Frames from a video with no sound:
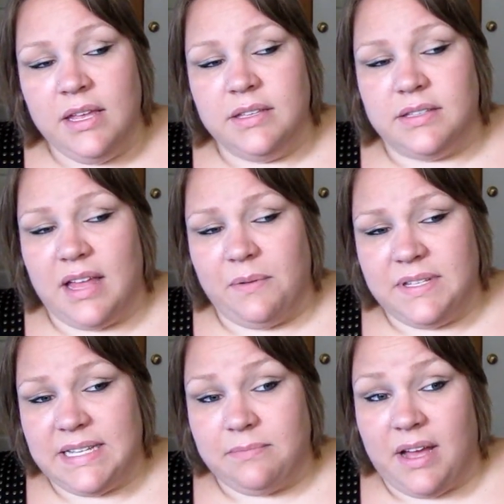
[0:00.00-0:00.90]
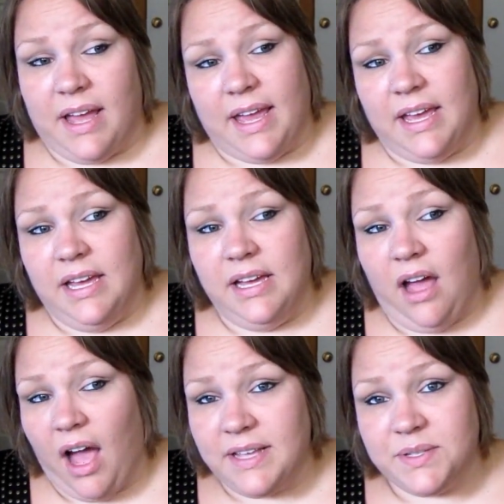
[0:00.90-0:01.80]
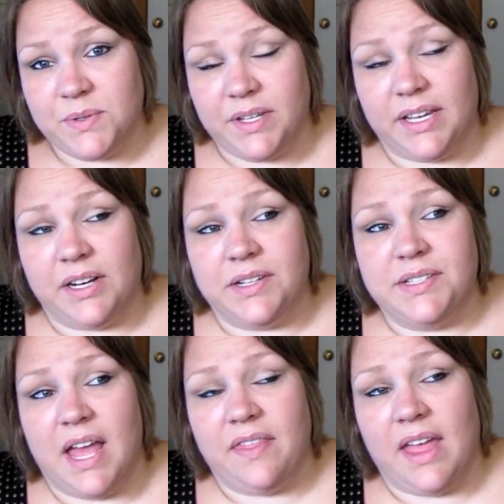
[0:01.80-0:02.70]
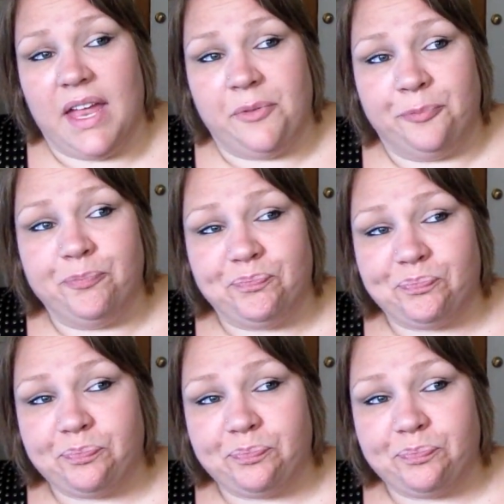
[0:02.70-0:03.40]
So that was in my high school years, and then